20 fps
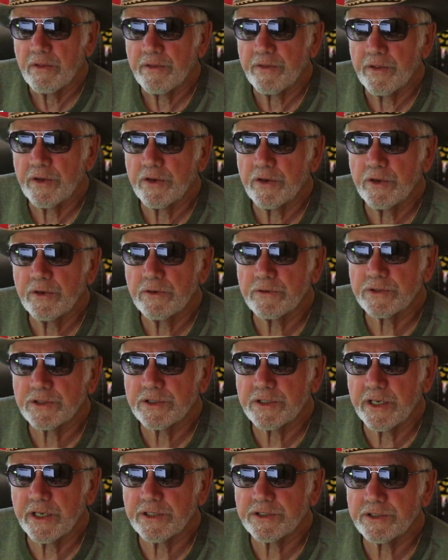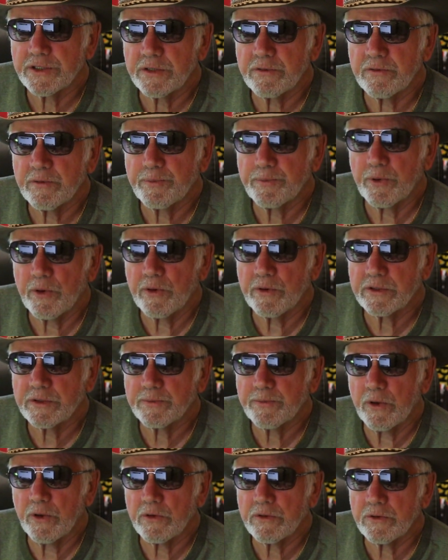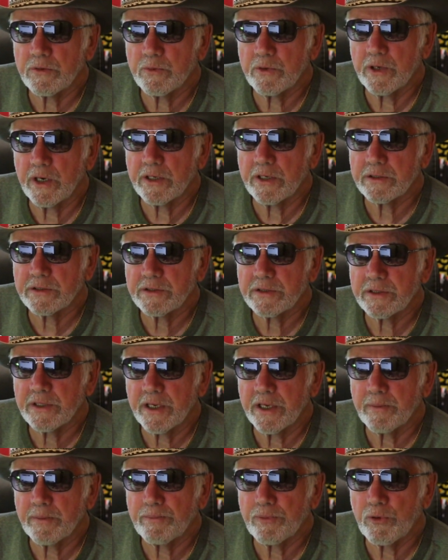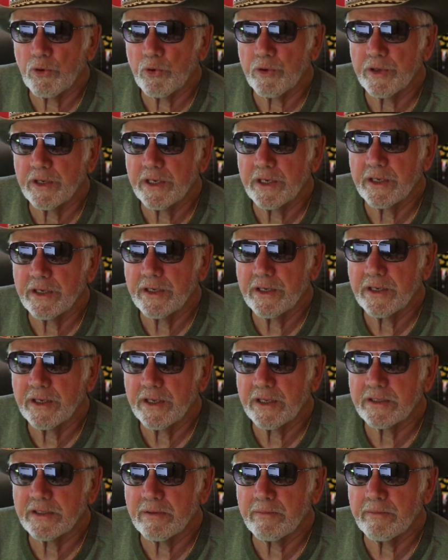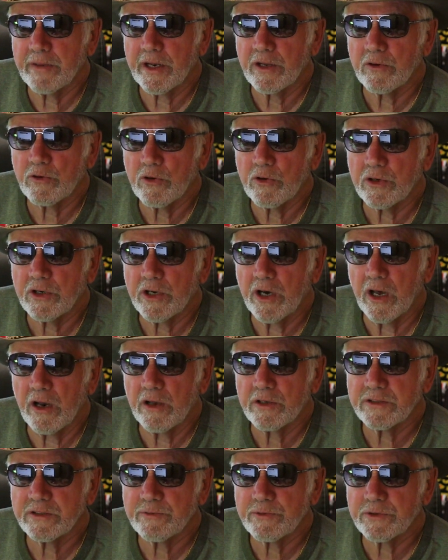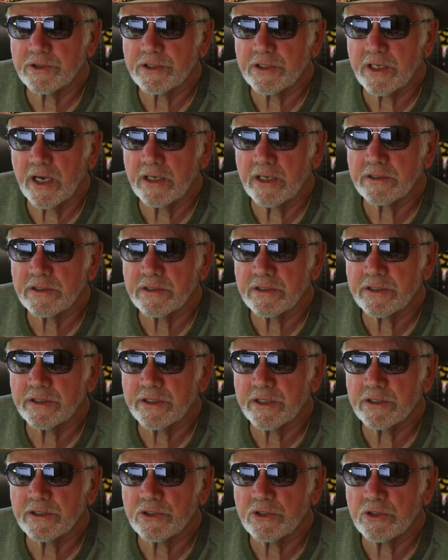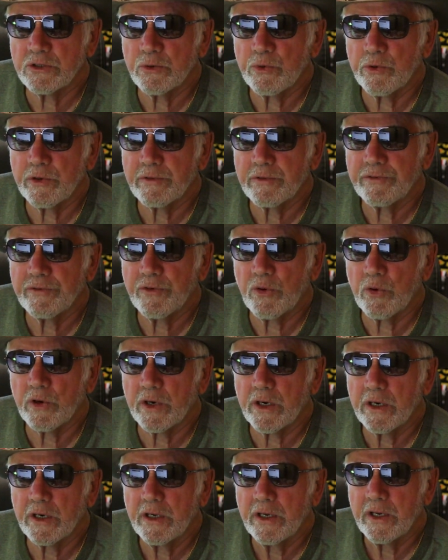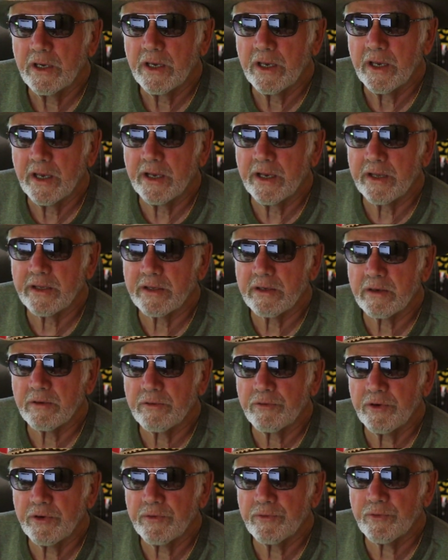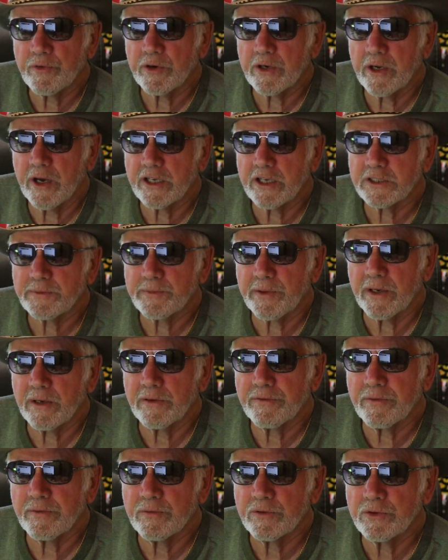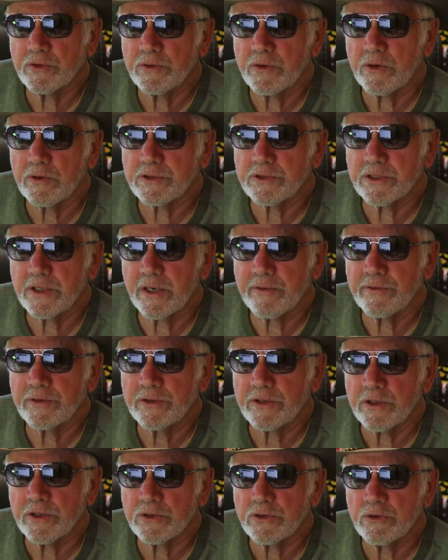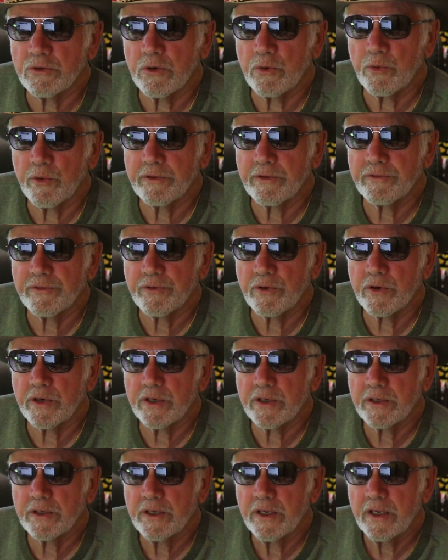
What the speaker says: The news station reports Beaudin was an employee at the Medical College of Wisconsin since 2014 and at the Freeport Hospital from 2007 to 2014.